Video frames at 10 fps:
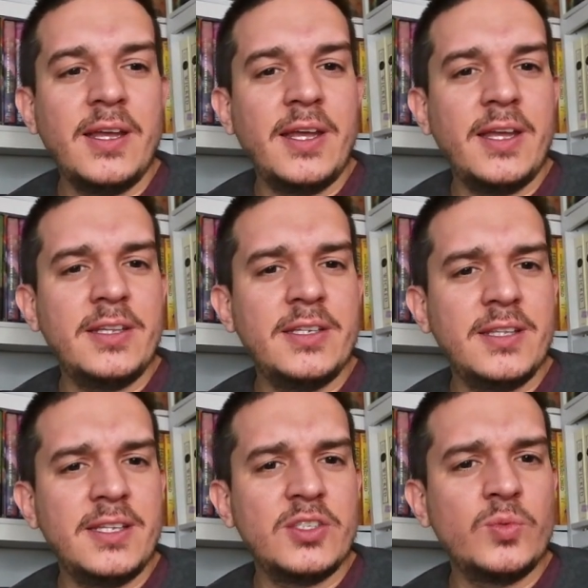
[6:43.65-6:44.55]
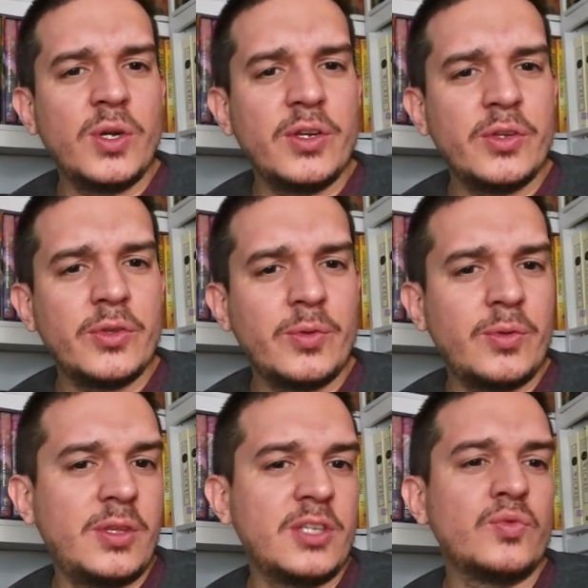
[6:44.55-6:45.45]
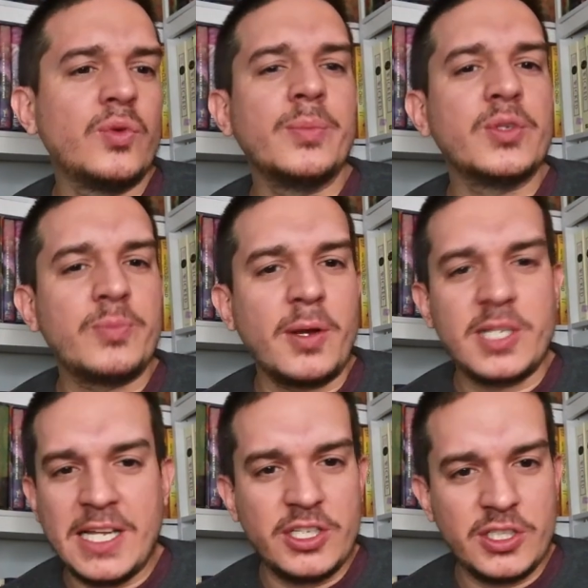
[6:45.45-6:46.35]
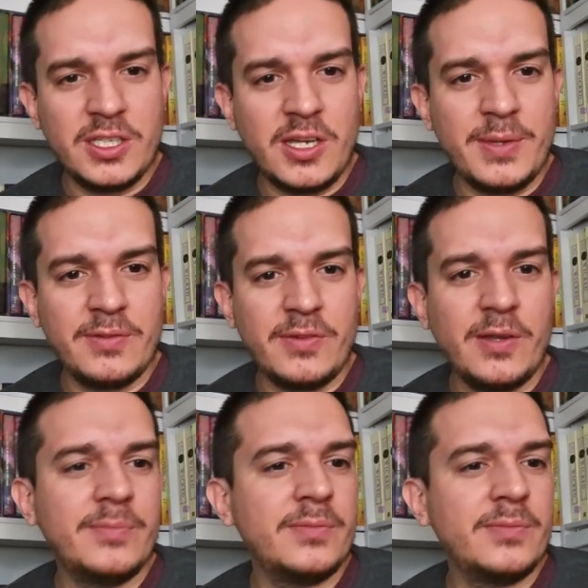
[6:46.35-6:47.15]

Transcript: and this is where this rumor is potentially coming from.